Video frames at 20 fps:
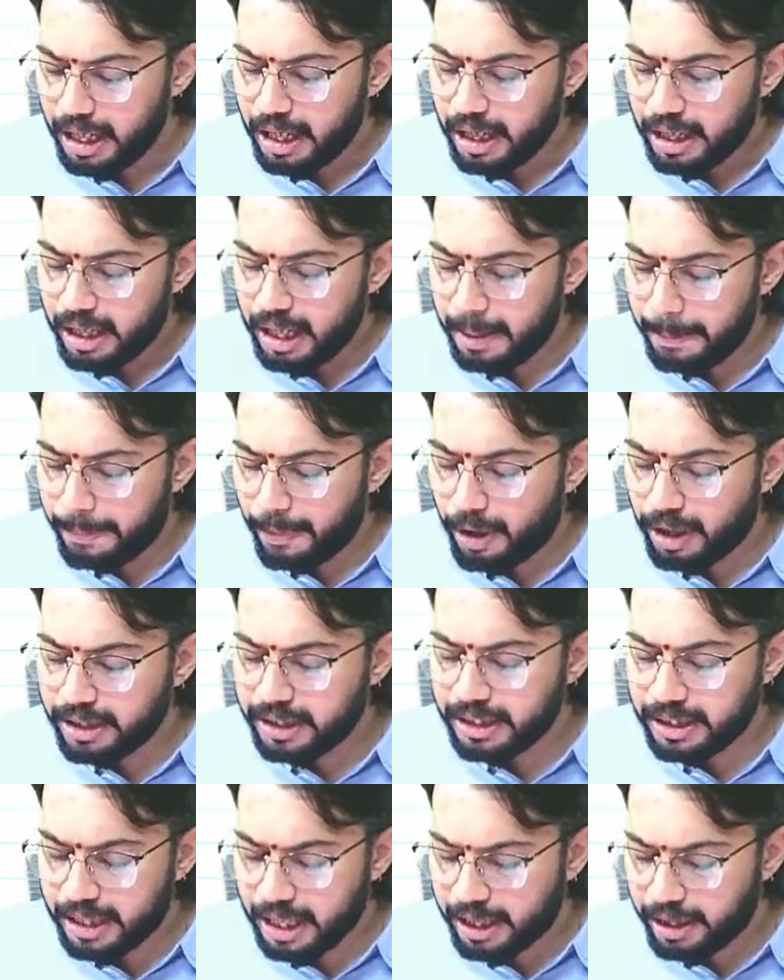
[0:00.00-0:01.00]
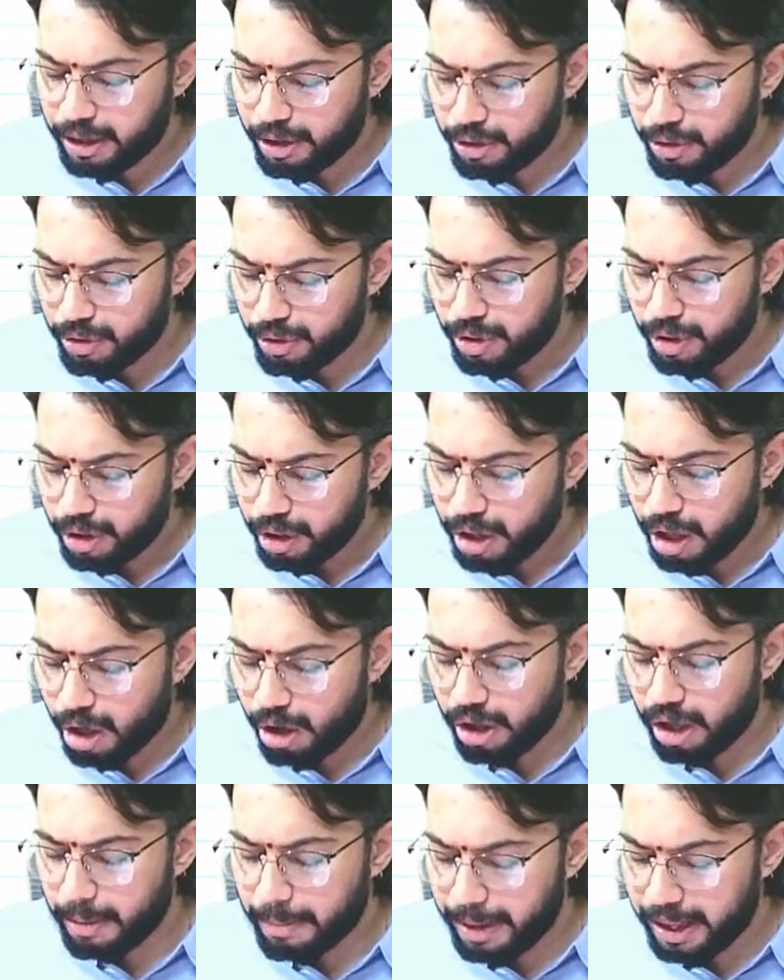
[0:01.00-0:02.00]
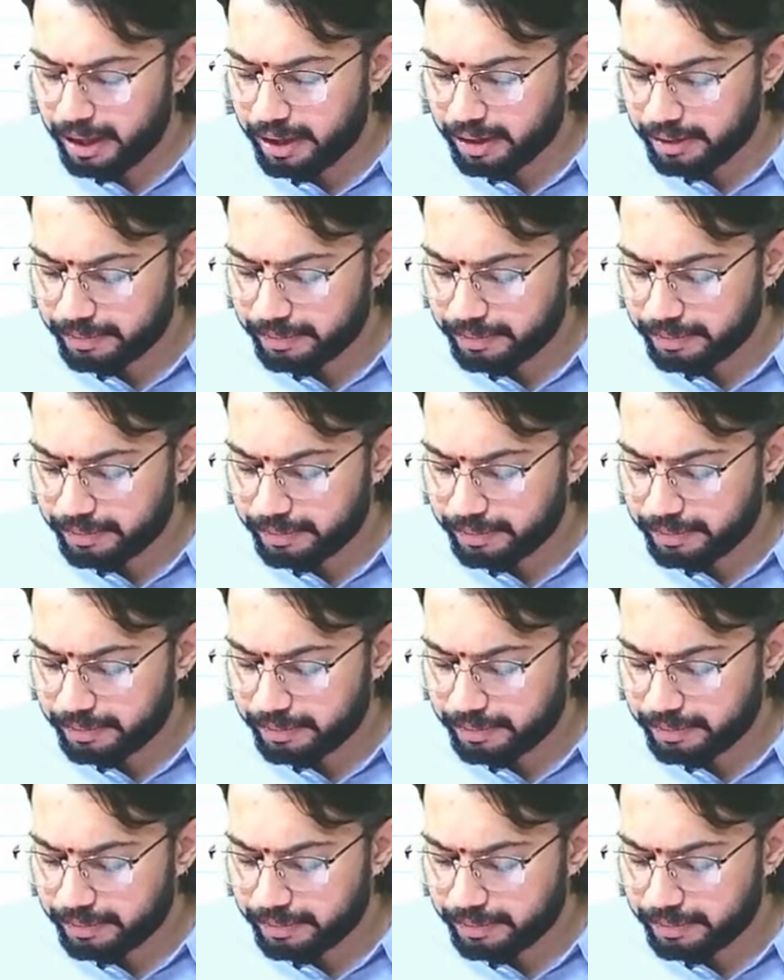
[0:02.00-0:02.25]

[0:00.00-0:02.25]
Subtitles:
deposited to government.